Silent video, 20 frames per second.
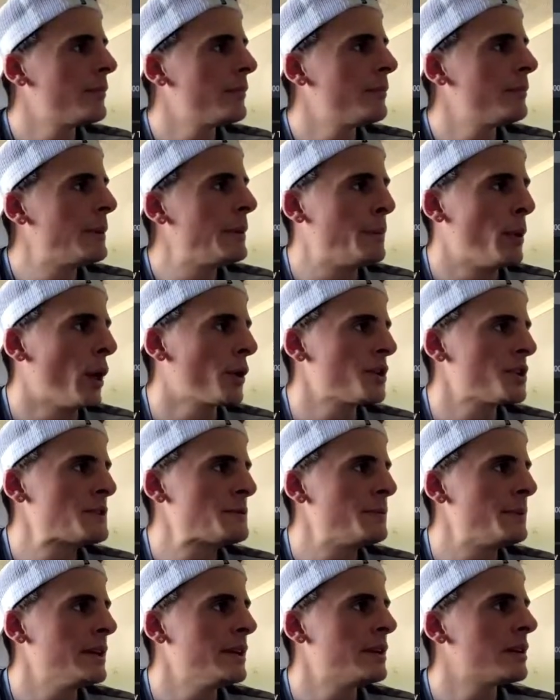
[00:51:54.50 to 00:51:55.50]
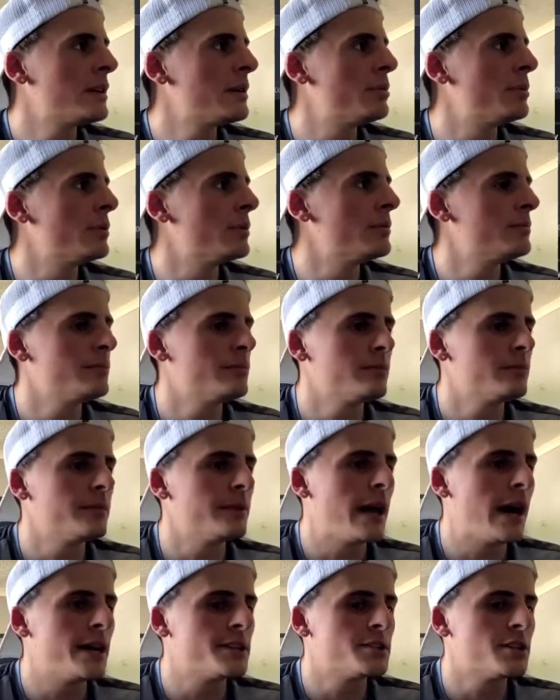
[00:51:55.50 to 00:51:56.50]
be put on a speaker? But
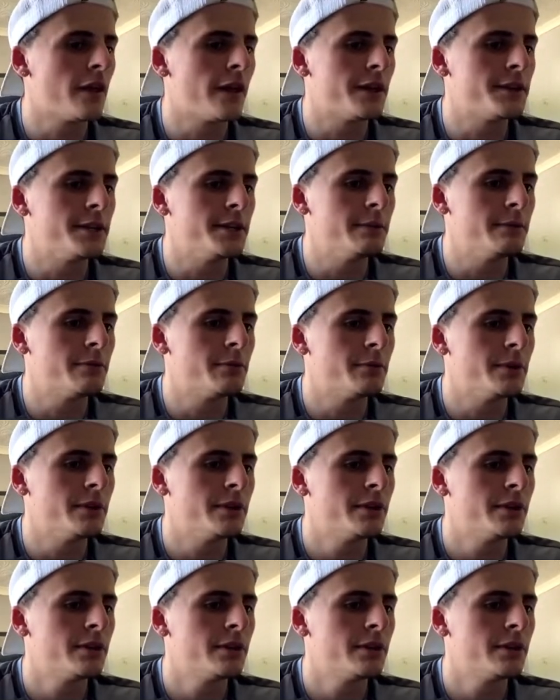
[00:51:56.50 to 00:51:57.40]
nah, it's not that deep for me.